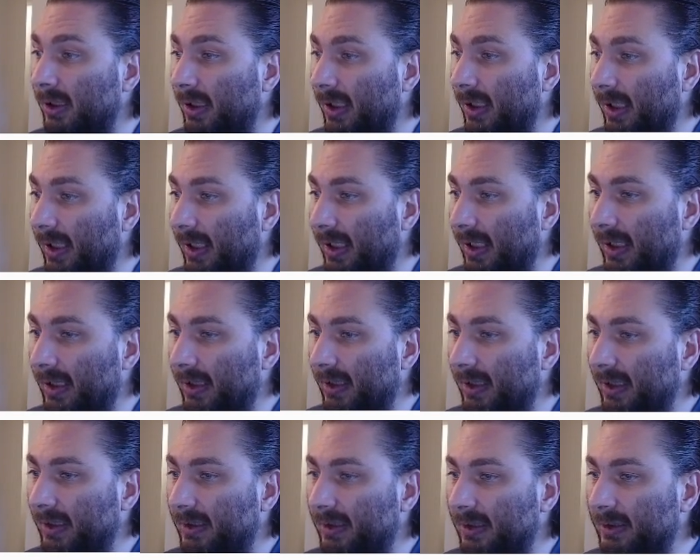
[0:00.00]
And
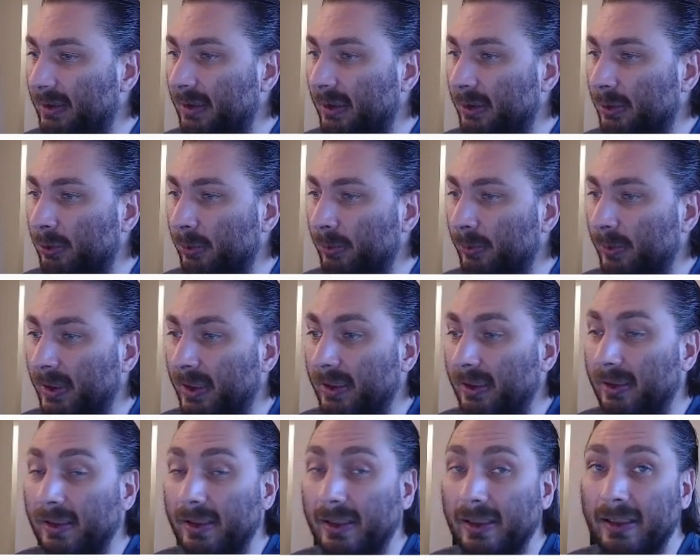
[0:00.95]
this is just going to be
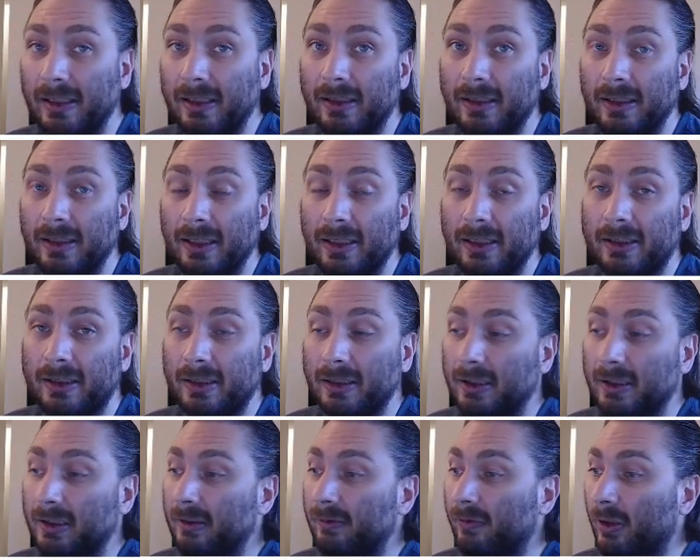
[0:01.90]
the list
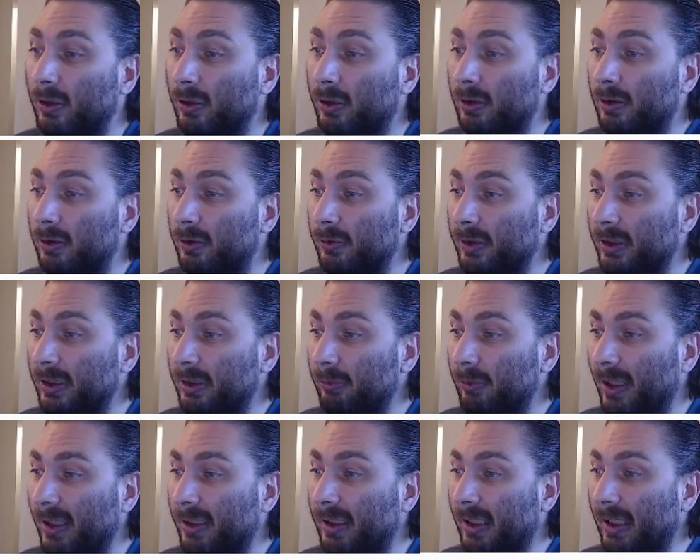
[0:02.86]
of all the
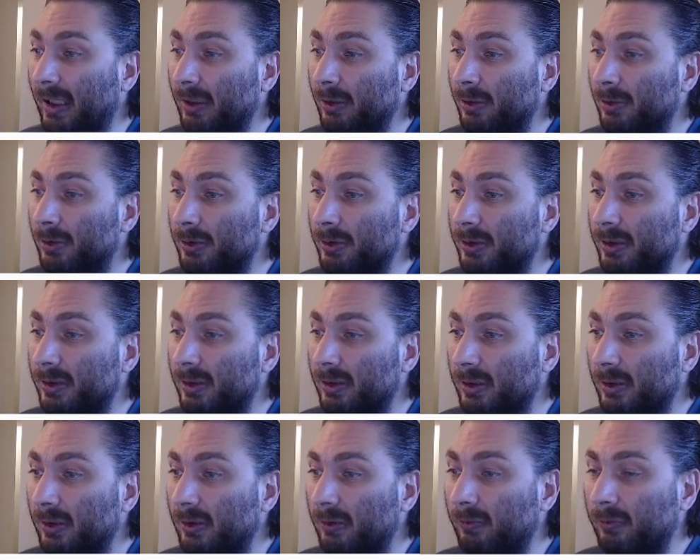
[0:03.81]
rectangles
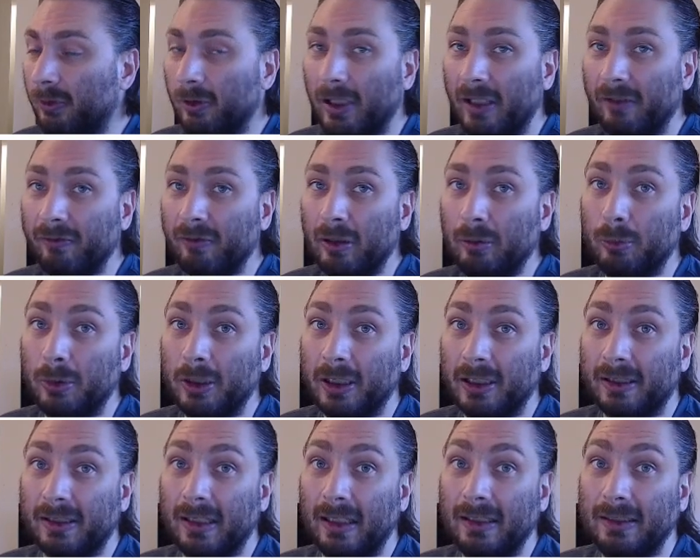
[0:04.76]
for every
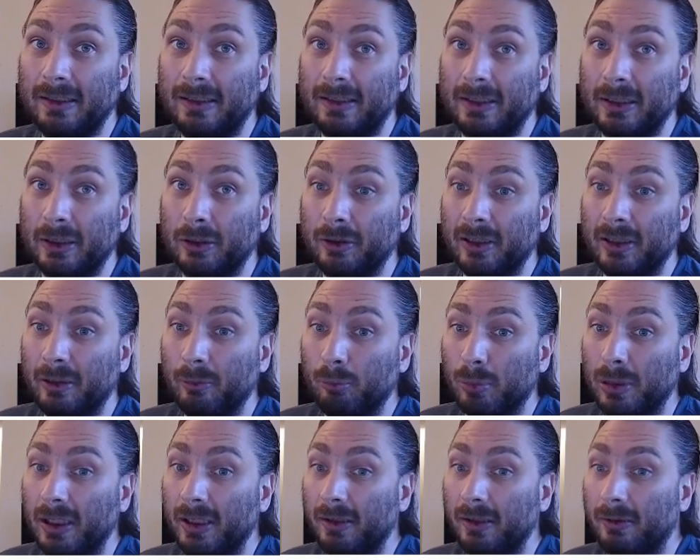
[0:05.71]
brick that is still in
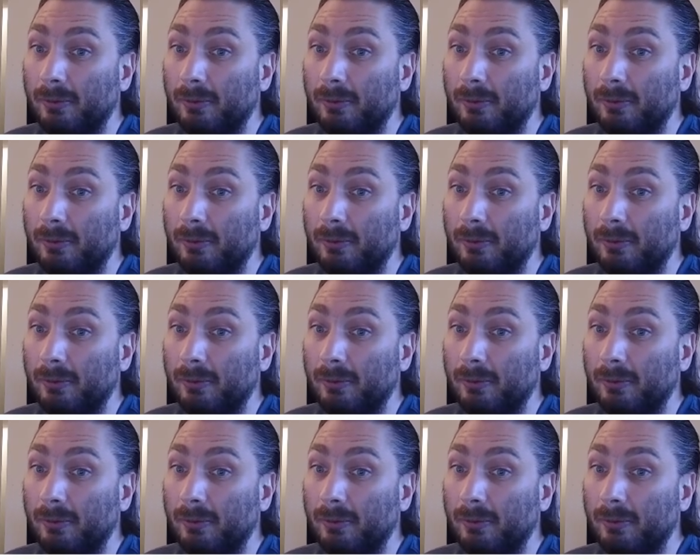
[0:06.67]
play.